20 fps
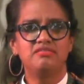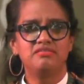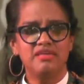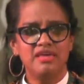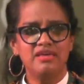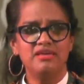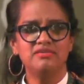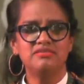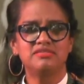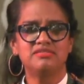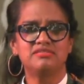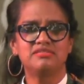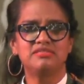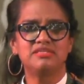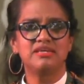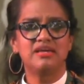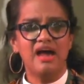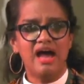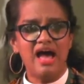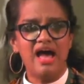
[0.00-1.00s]
thanks
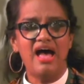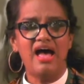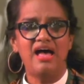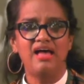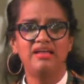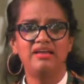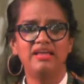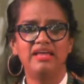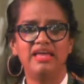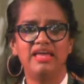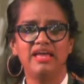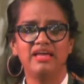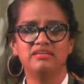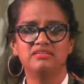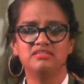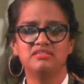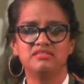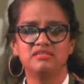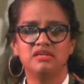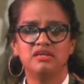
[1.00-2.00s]
to God
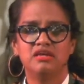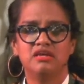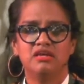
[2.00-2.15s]
and